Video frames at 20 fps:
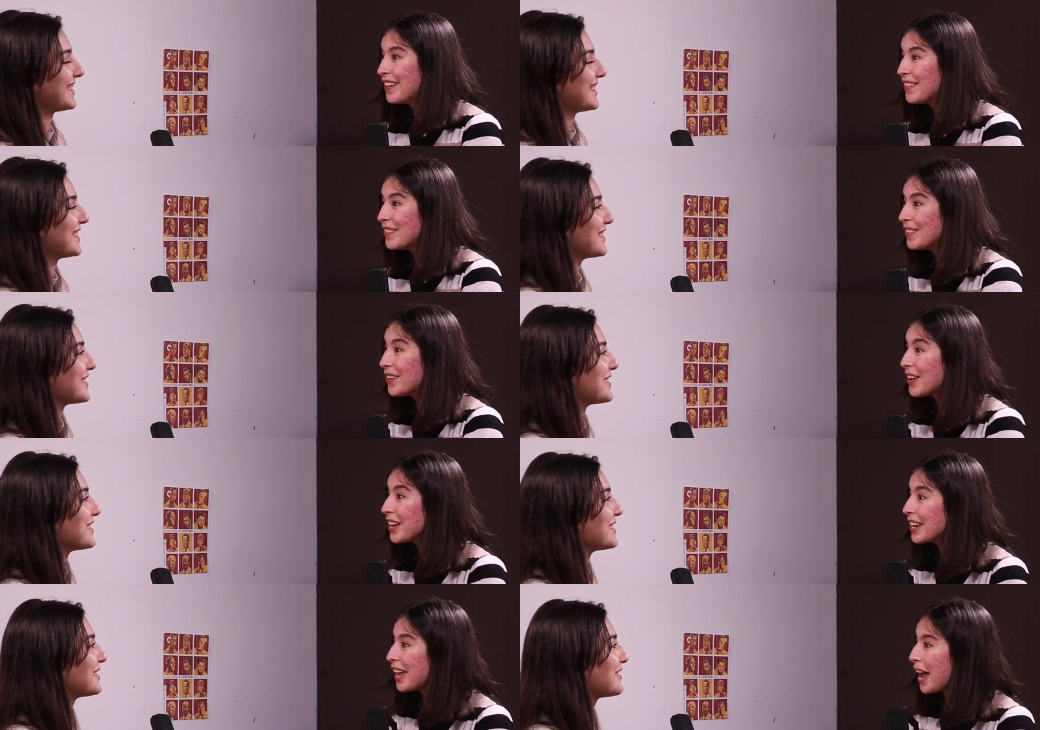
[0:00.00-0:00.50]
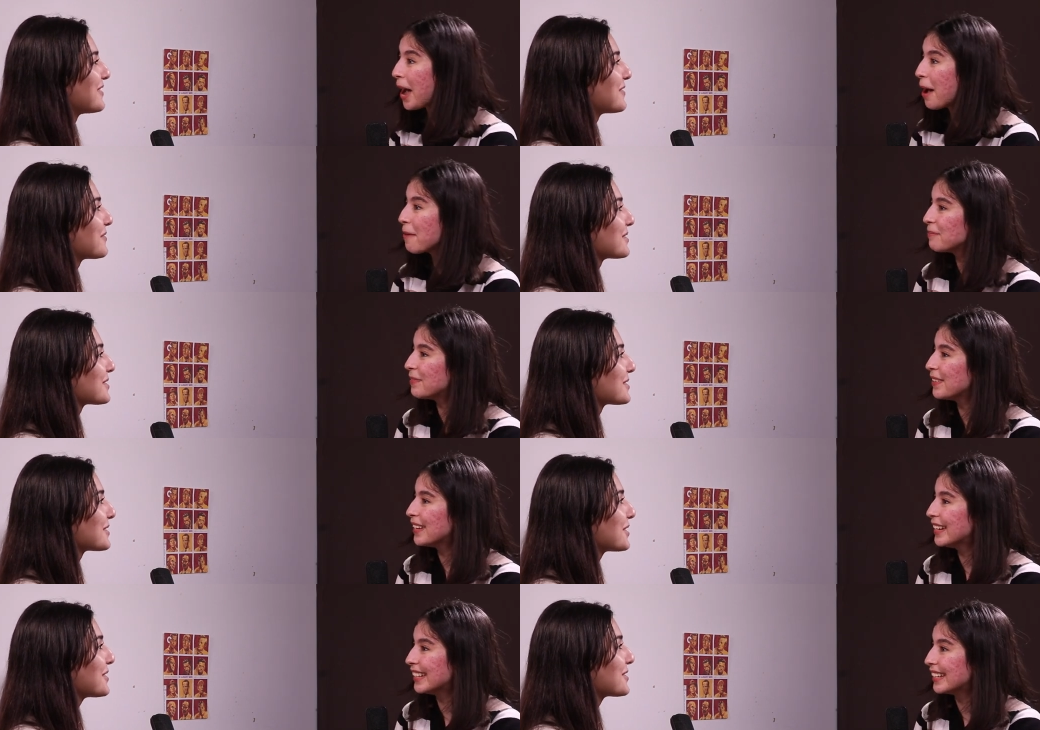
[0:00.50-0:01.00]
Speaker 1: what
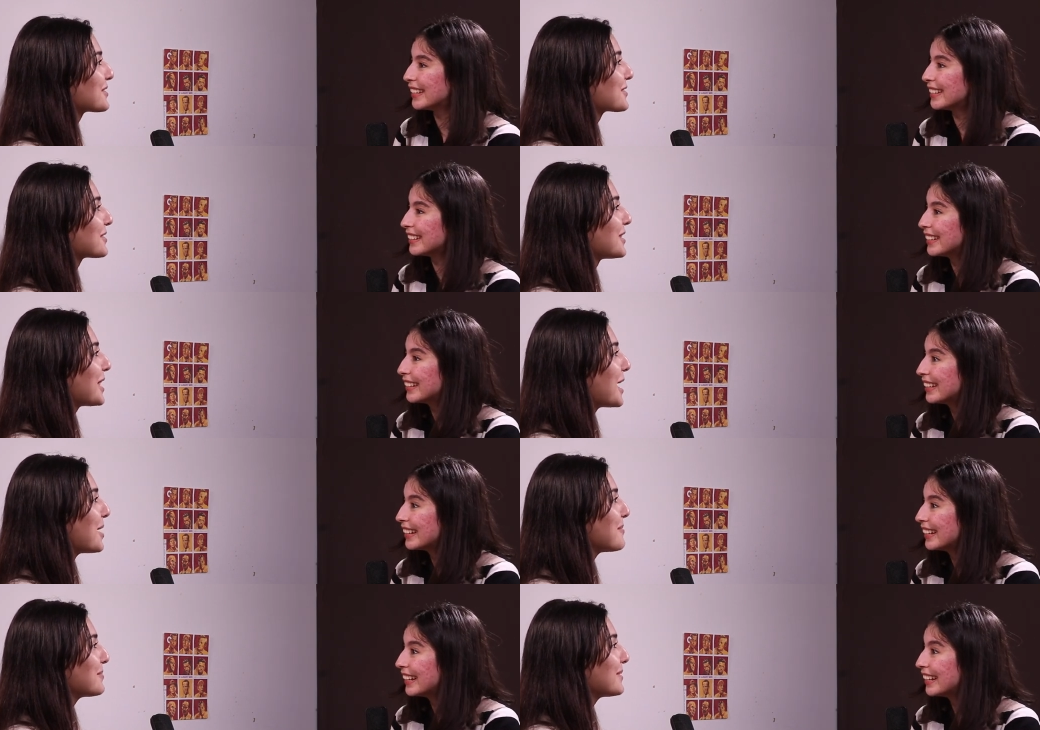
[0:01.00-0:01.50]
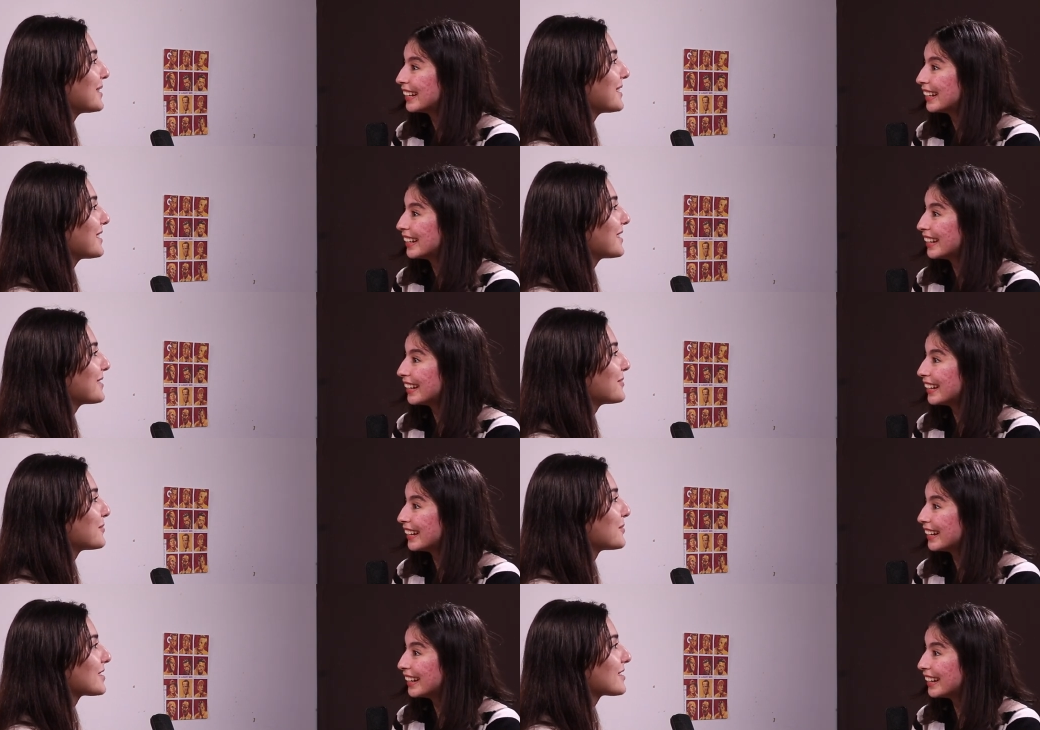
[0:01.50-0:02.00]
Everyone starts
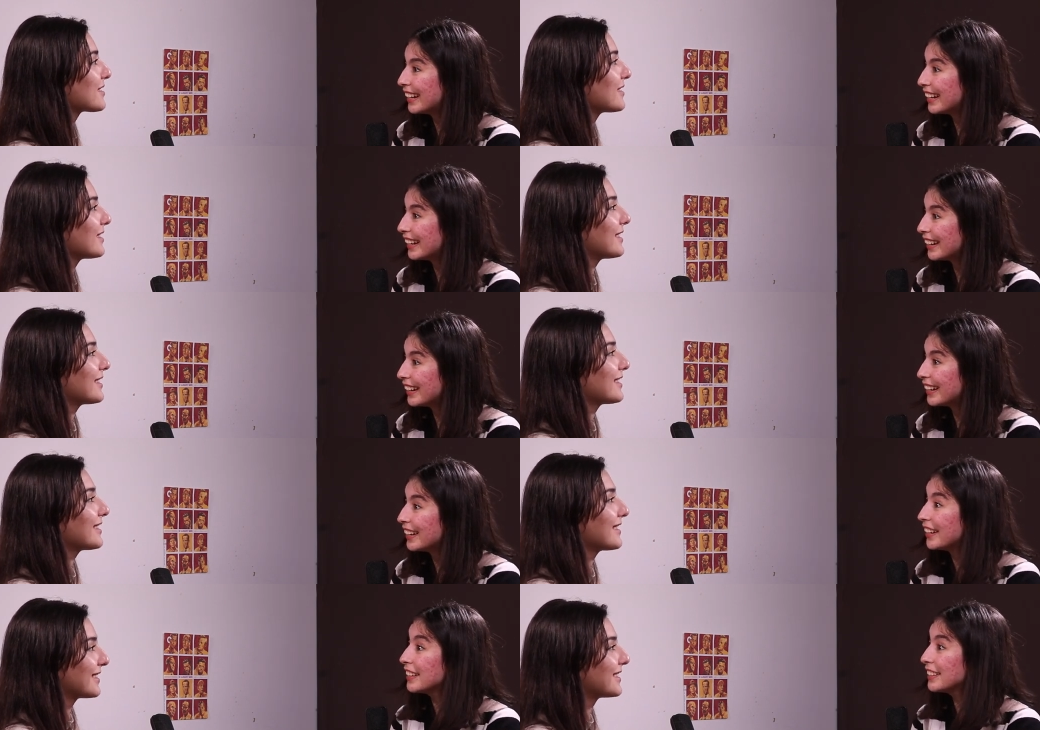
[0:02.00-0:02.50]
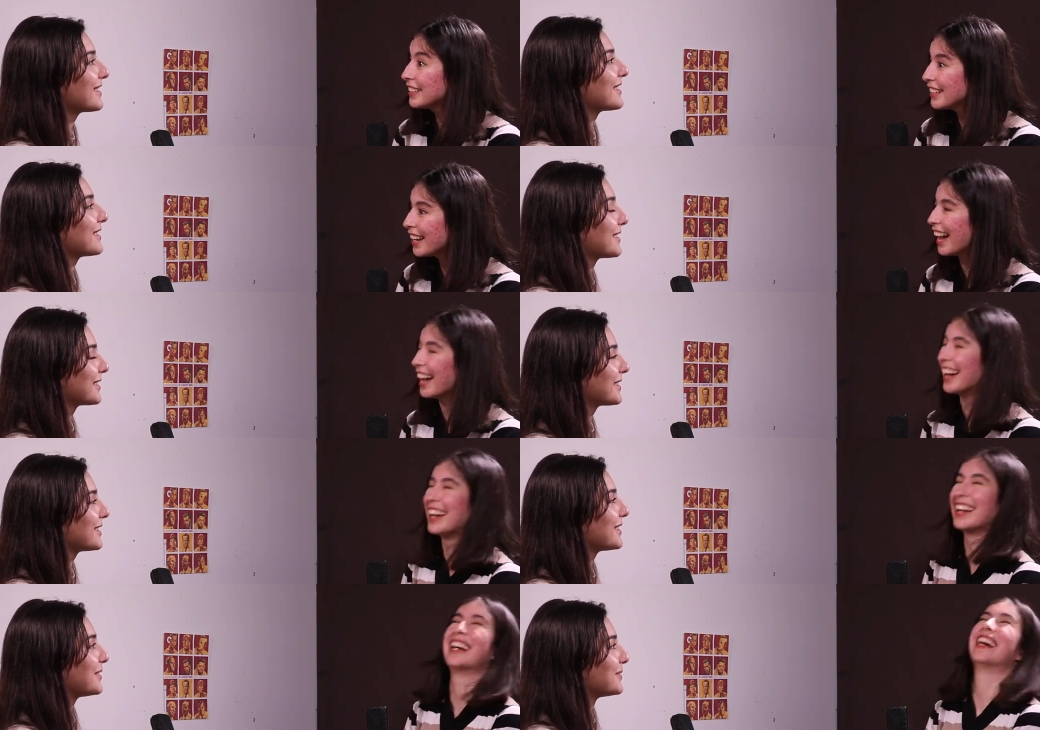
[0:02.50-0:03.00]
clapping, whistling.
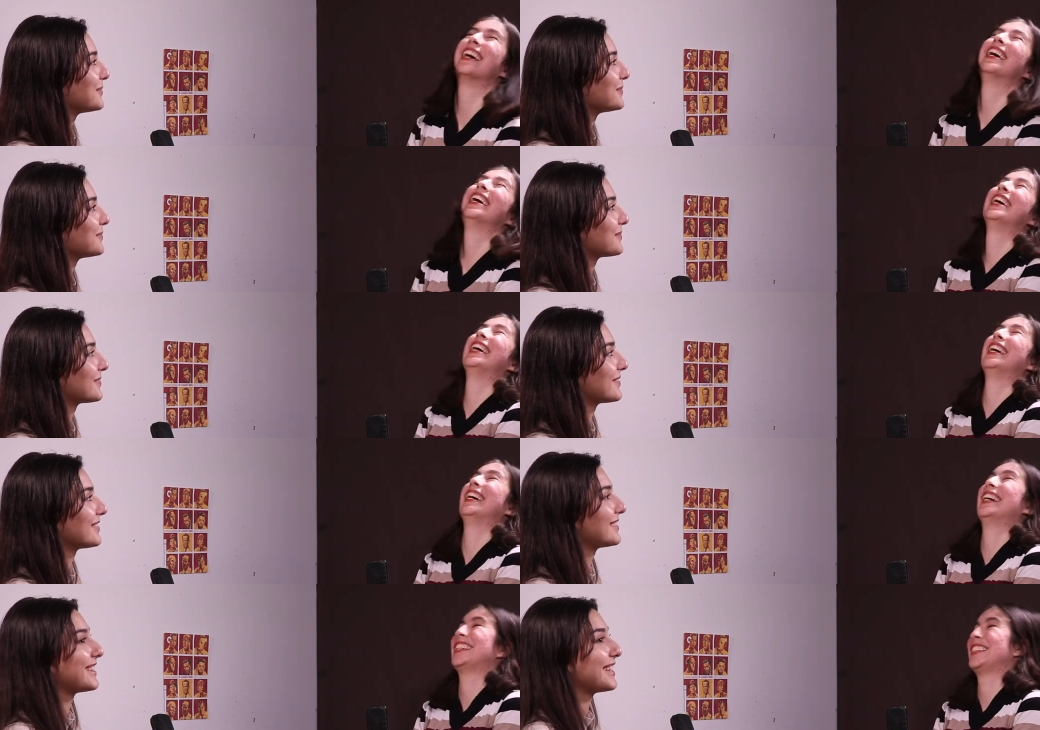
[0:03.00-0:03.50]
Yeah, yeah.